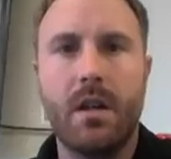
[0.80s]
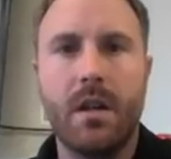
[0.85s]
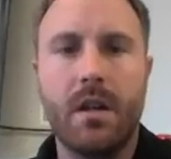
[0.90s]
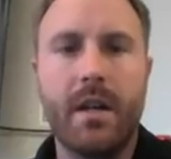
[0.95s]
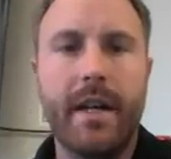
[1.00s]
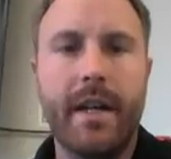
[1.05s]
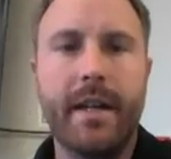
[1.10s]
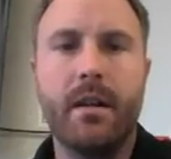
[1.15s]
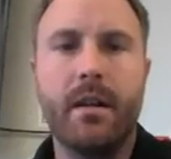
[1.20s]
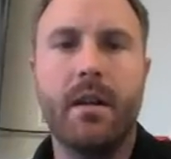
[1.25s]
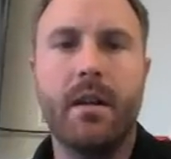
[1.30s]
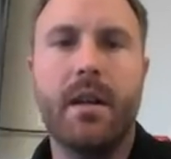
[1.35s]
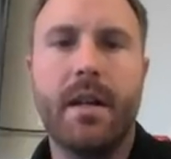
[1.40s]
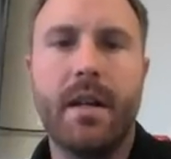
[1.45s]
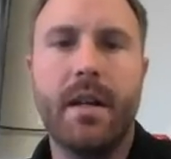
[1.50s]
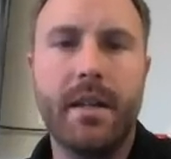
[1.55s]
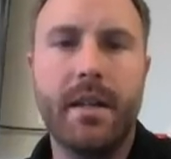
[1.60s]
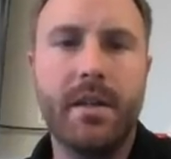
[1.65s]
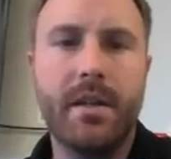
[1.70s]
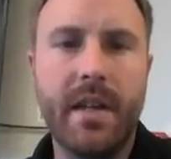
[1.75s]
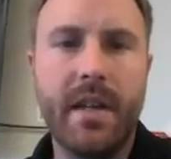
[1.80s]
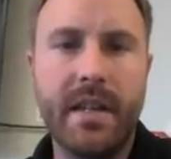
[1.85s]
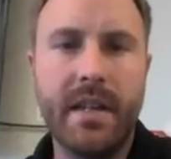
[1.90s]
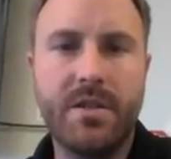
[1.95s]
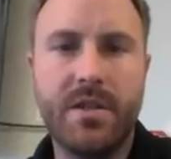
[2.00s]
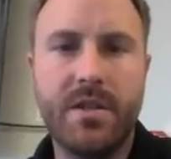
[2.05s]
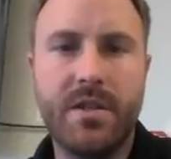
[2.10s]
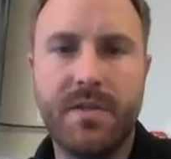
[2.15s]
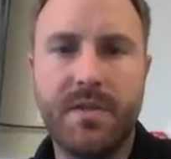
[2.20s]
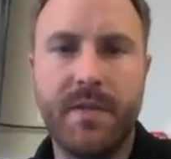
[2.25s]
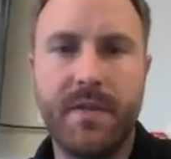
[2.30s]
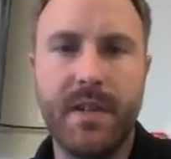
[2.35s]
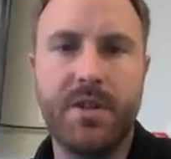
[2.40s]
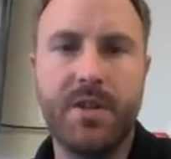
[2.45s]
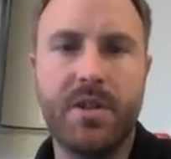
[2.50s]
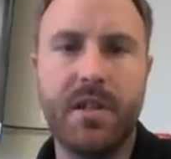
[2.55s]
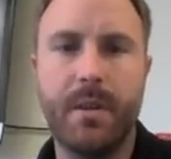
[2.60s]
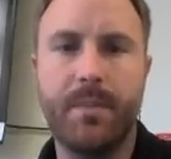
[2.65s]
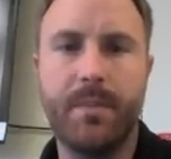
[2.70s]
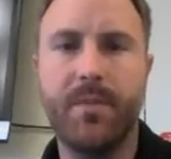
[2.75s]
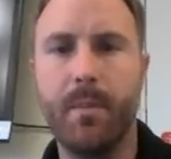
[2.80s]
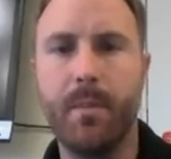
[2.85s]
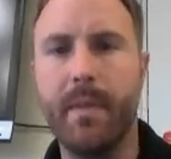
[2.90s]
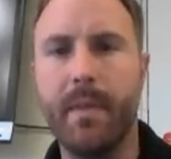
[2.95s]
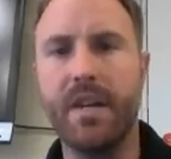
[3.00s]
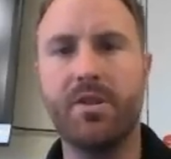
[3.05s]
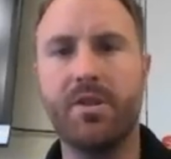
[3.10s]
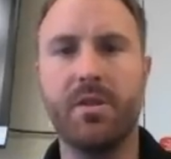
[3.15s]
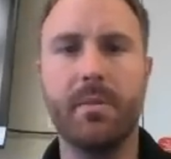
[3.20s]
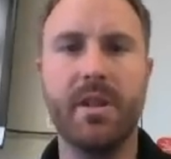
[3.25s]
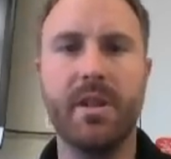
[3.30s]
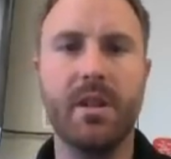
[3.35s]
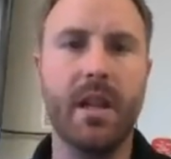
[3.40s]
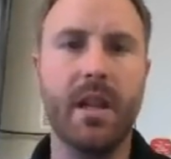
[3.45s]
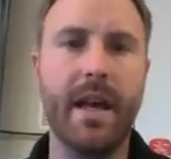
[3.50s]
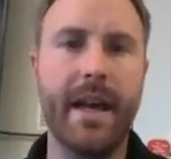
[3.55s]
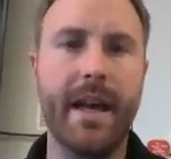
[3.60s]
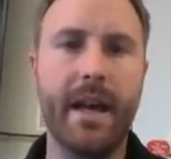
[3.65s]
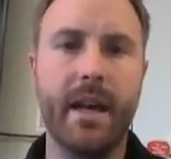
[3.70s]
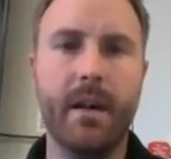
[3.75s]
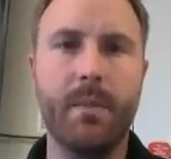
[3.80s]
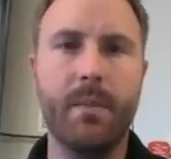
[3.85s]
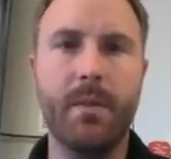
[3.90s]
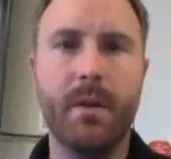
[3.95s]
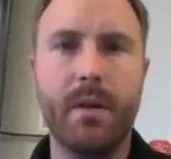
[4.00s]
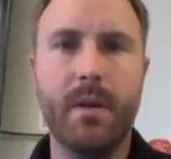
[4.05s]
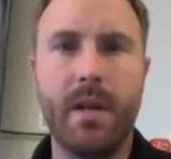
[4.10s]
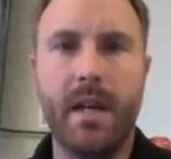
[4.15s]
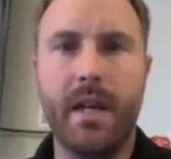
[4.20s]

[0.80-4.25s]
All right, uh, you guys just finished up the measurement lab,